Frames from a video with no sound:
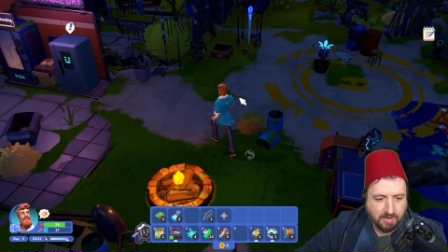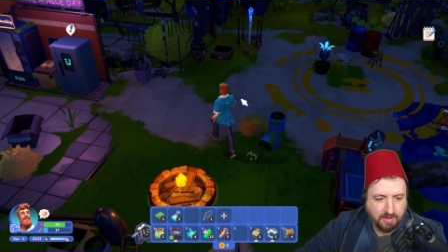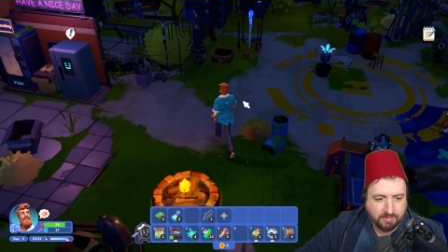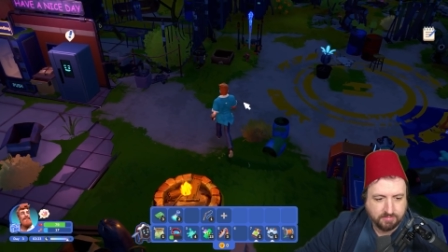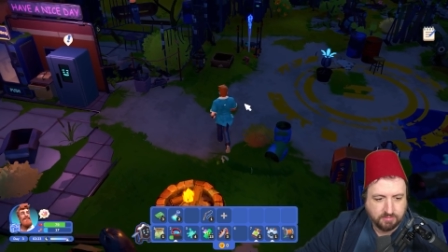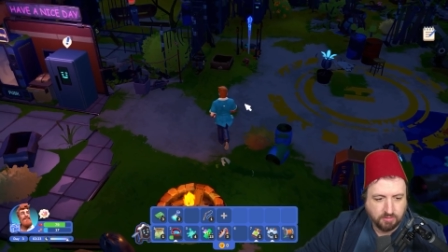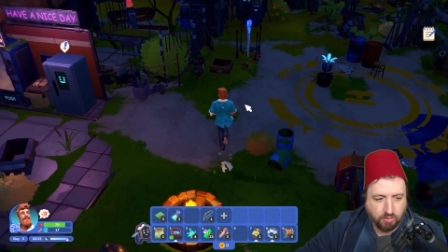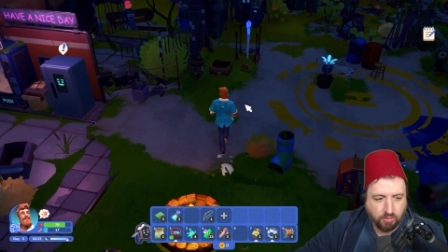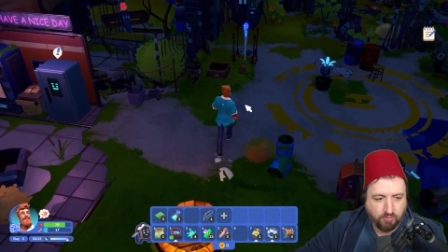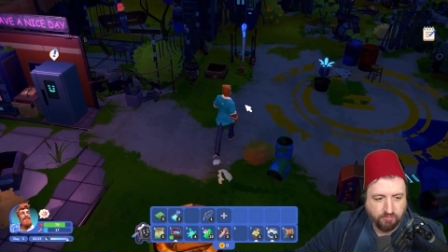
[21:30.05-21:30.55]

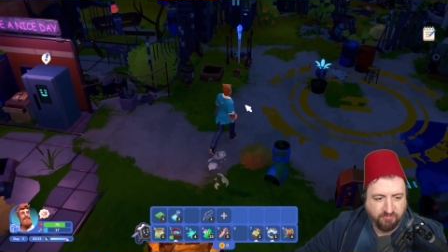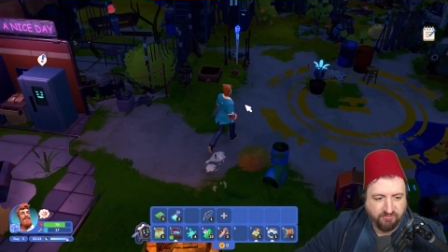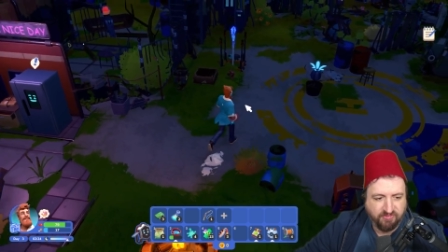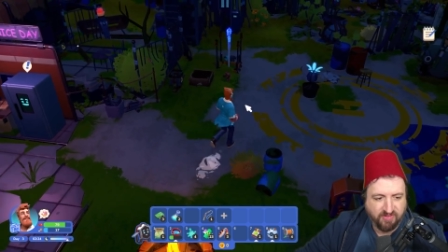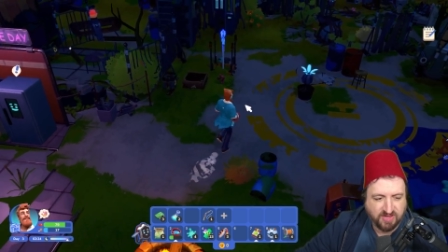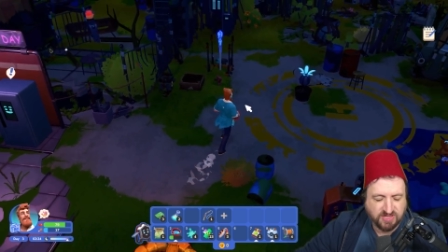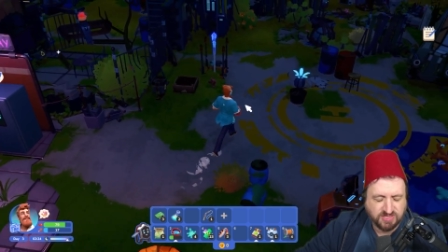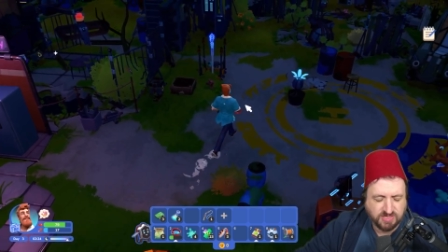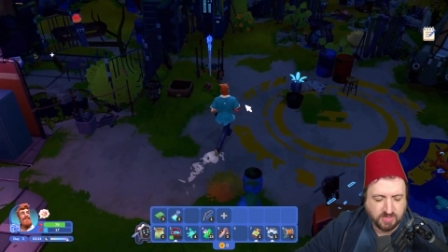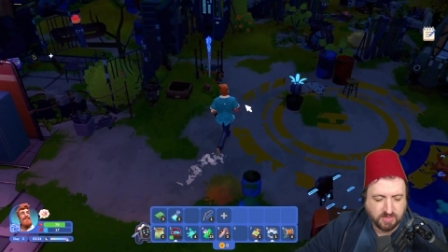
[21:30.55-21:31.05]
Let's go
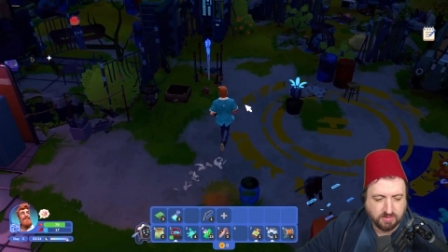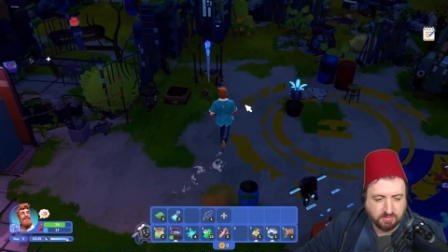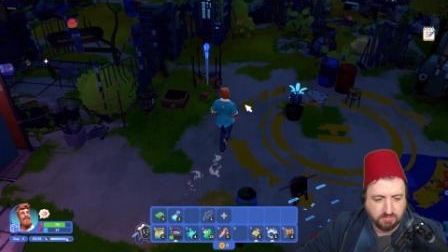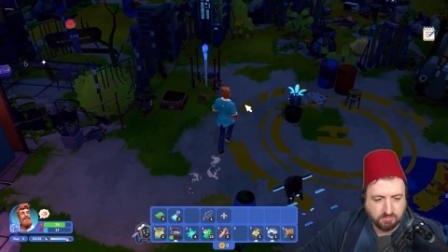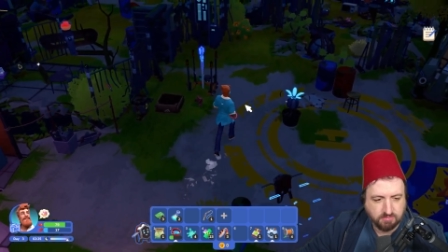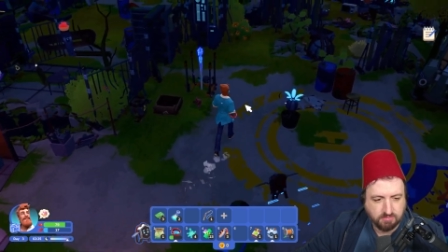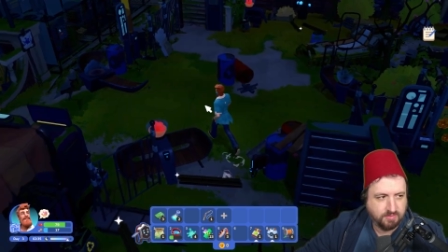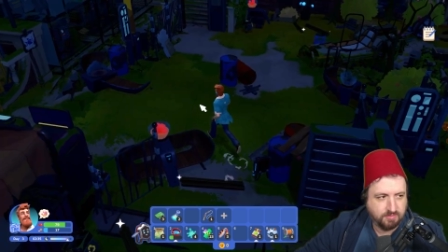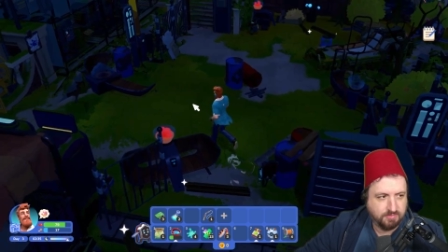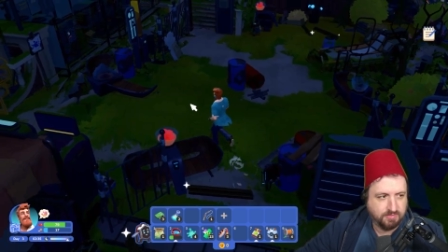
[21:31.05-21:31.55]

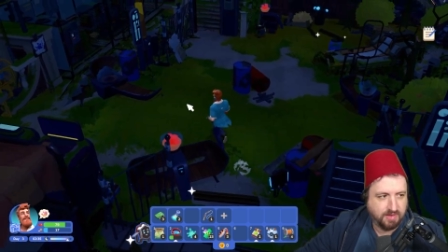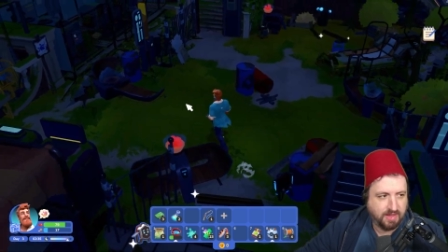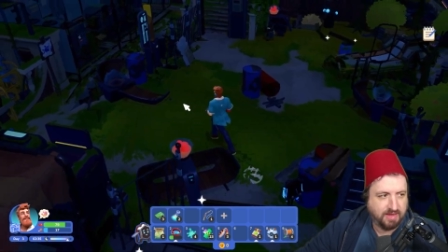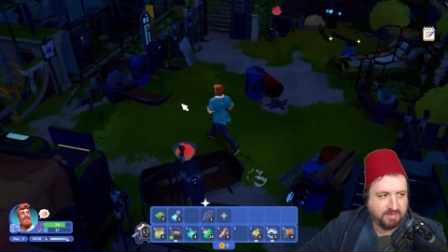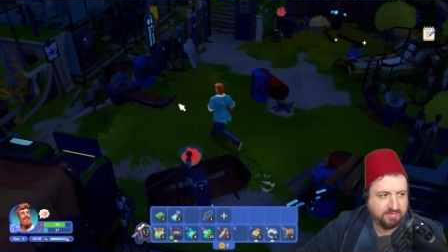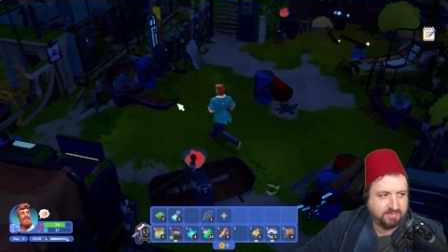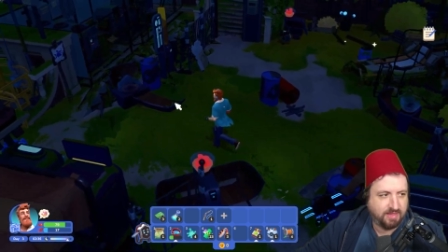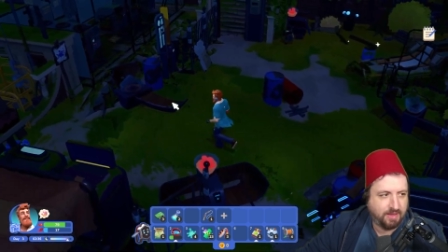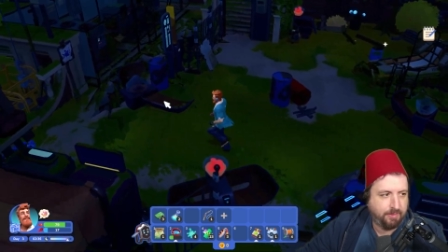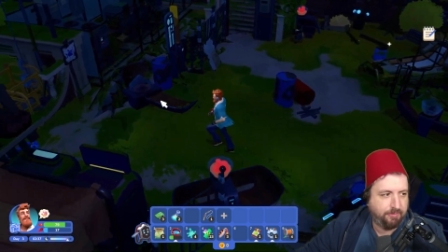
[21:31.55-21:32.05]
fishing. Some
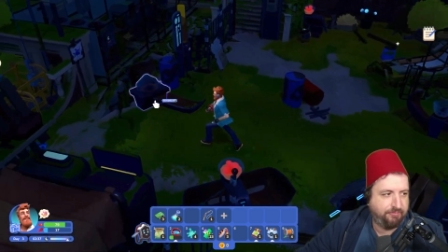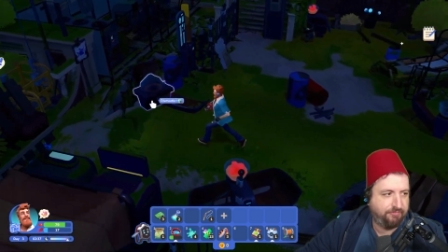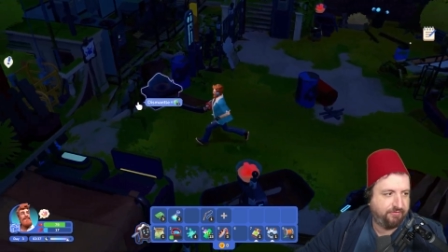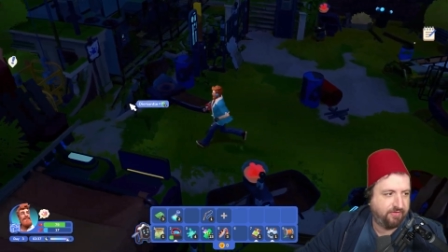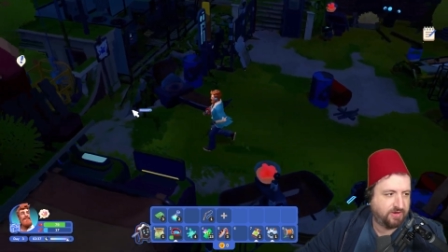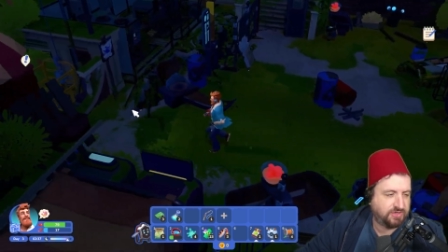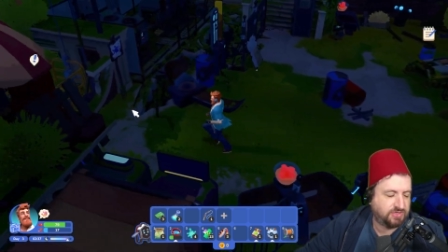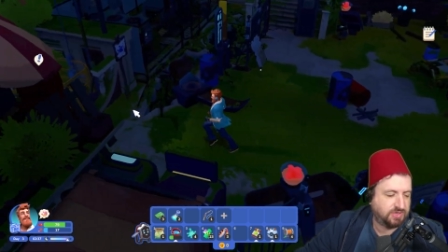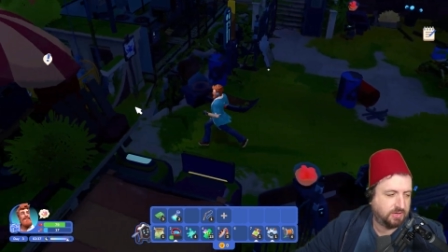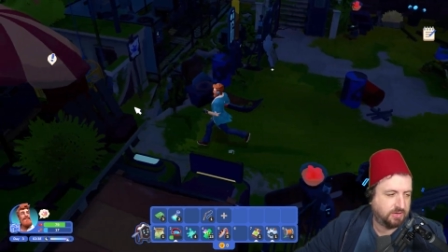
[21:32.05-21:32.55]
nighttime
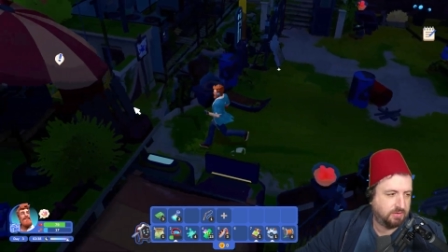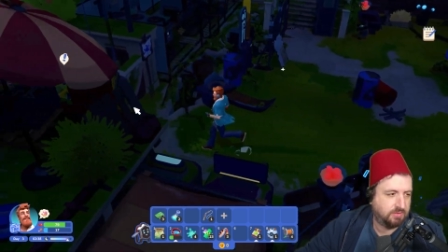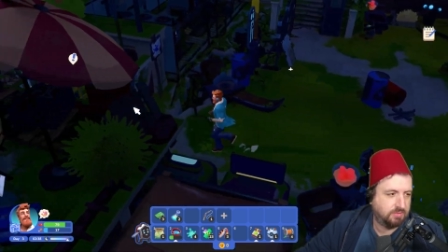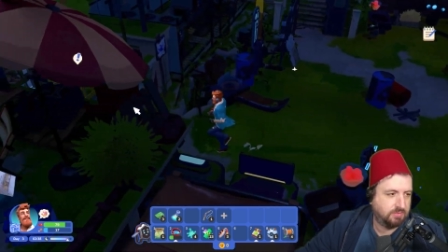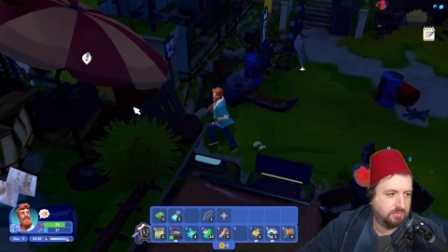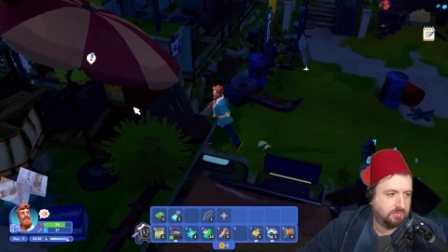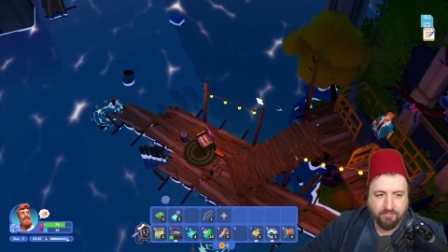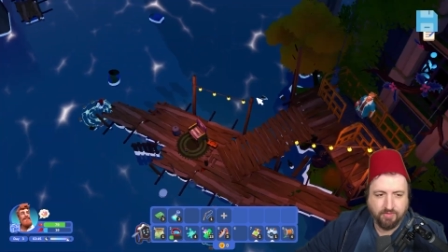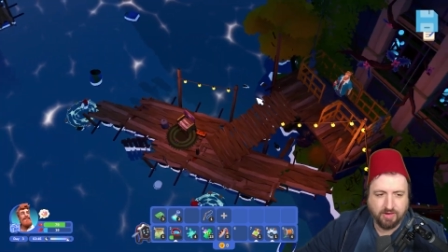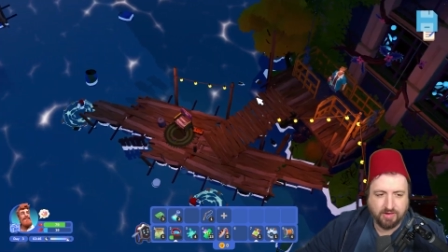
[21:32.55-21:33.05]

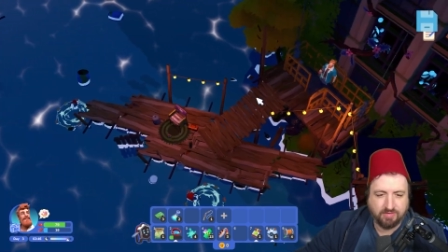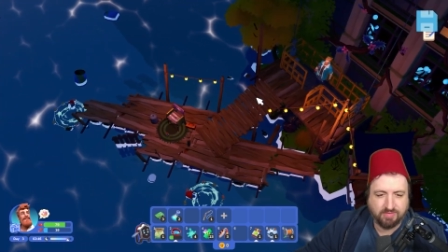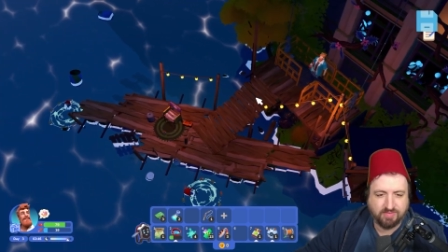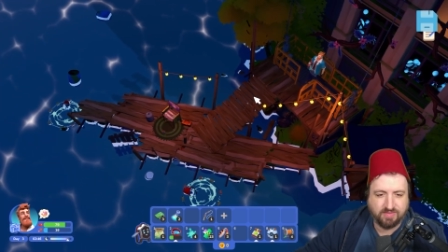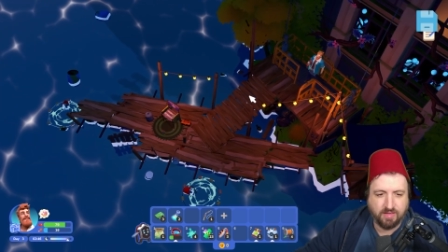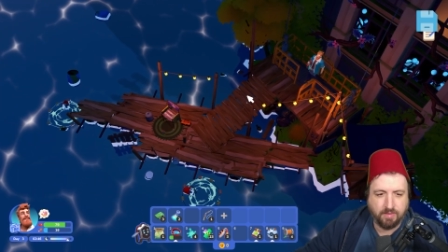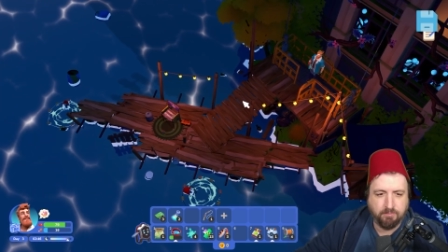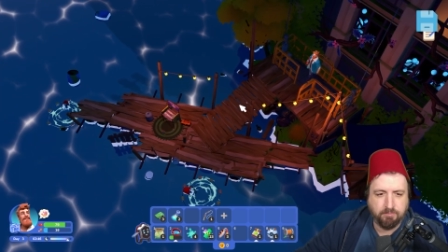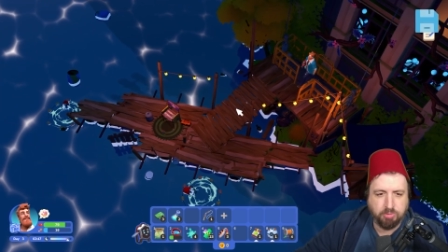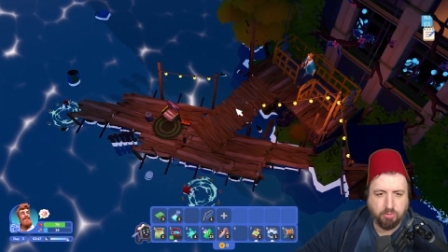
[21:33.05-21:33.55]
fishing. Like at some